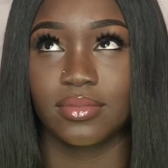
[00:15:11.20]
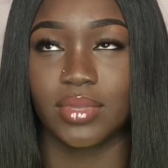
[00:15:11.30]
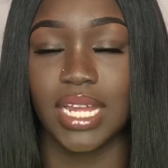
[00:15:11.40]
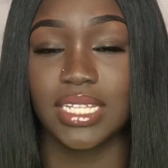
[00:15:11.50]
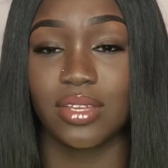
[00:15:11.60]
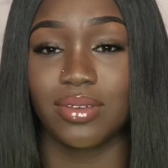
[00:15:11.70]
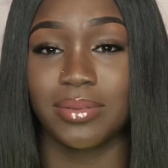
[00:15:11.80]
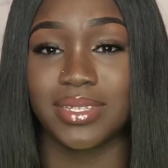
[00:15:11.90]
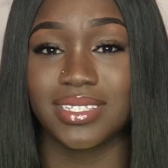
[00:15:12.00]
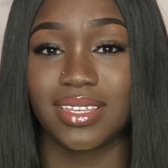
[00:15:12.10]
when I tell you
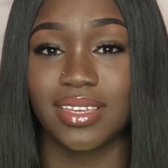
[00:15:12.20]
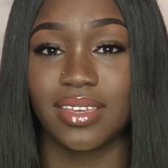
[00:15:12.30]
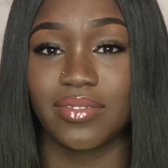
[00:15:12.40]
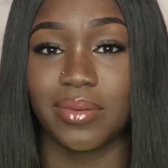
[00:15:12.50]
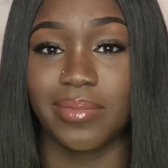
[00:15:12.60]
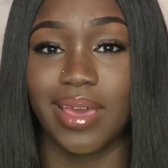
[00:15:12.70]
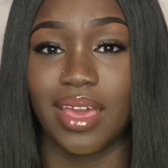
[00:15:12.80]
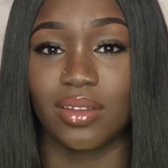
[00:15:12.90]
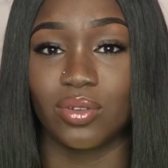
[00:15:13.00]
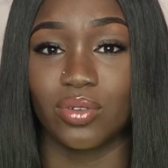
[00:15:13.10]
I've been sitting here for
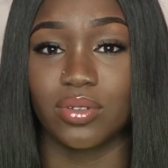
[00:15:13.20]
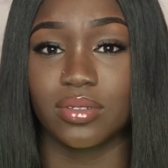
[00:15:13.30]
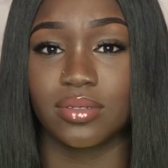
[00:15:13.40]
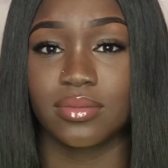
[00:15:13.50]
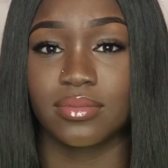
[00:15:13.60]
mad long